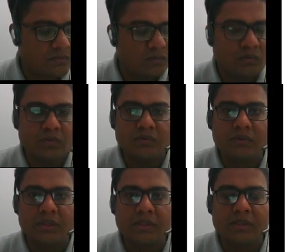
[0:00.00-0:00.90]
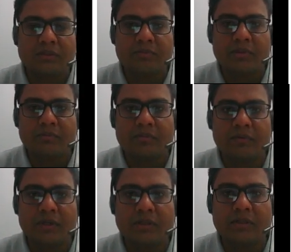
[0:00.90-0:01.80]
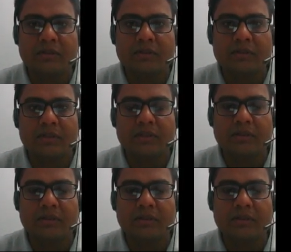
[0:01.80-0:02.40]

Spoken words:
whose link has been provided in